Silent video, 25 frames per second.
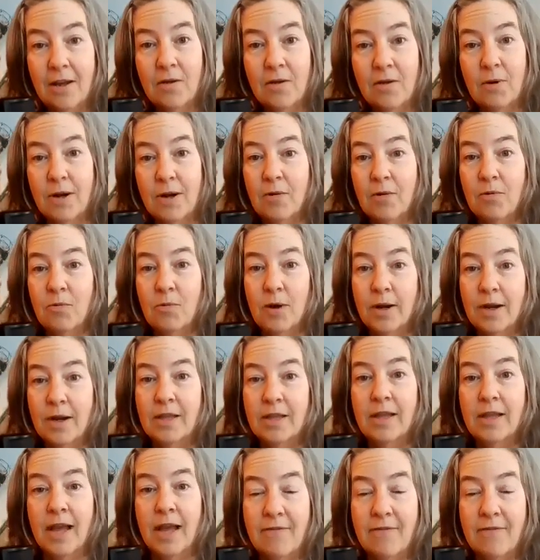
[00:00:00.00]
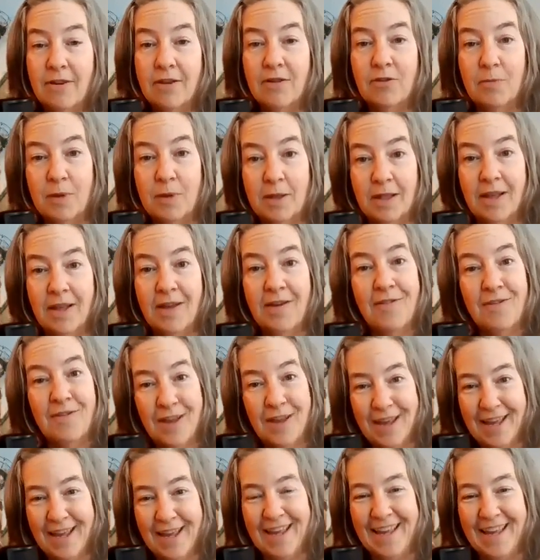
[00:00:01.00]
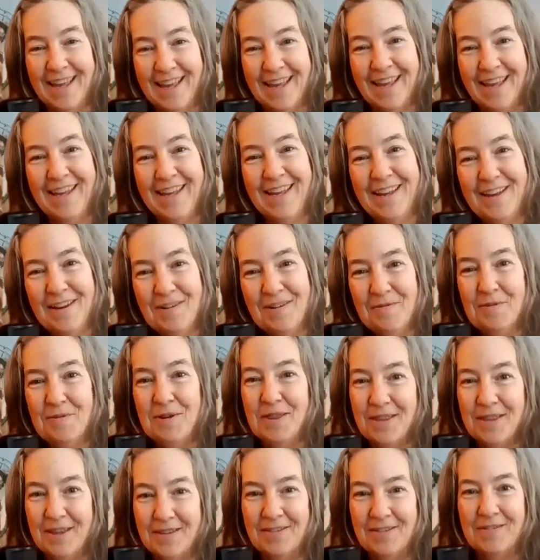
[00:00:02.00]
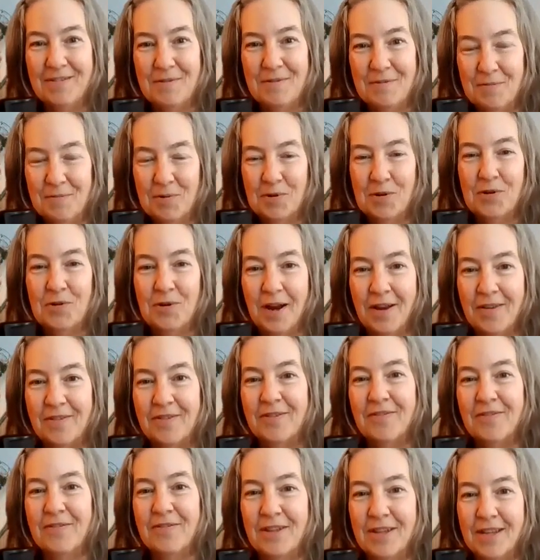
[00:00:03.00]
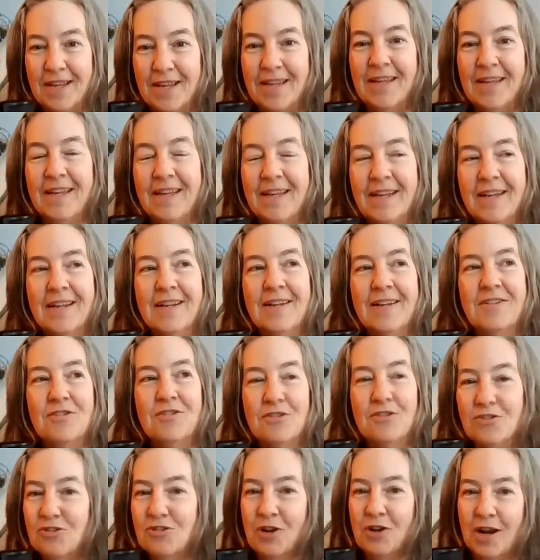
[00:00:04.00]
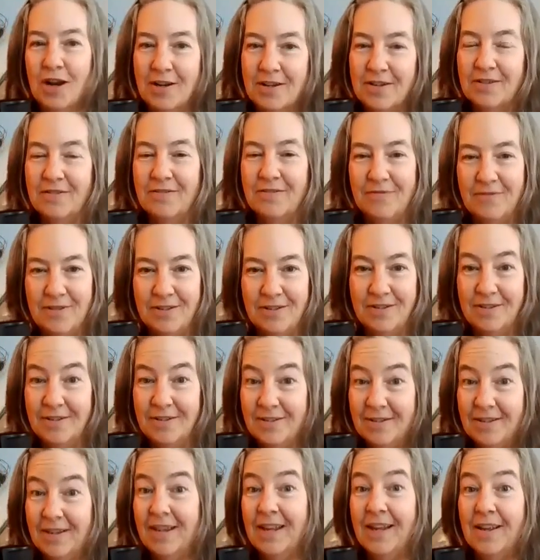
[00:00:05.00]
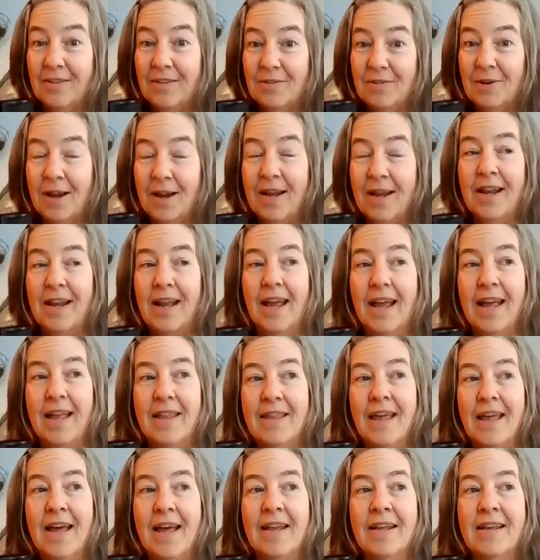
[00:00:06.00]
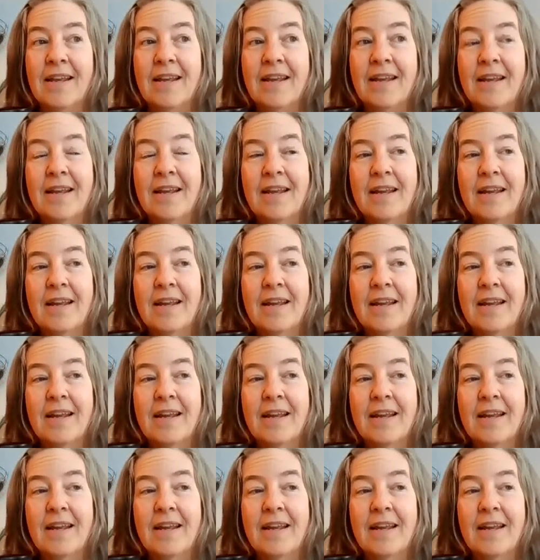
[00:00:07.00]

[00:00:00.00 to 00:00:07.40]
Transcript: What a life he's been living with this progressively destructive disease, right? And then